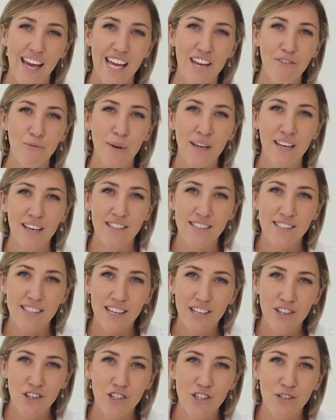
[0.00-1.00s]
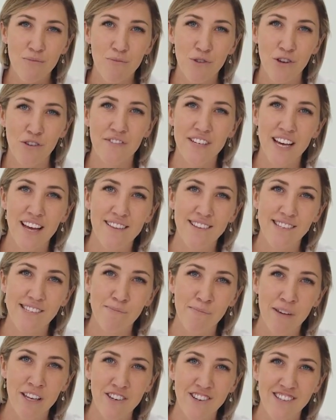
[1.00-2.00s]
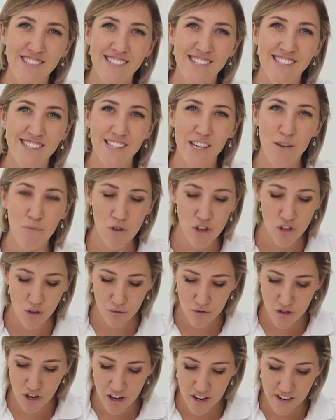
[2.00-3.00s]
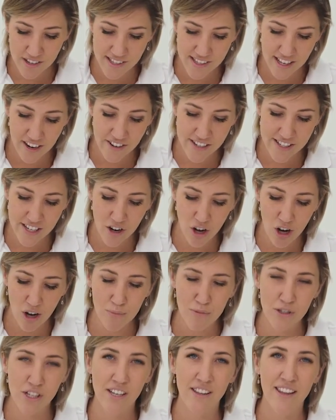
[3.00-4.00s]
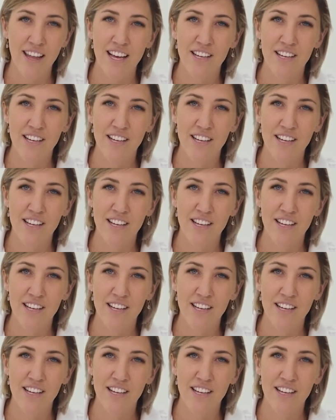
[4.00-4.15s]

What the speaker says: If we continue to move down this menu system, you'll notice there is an option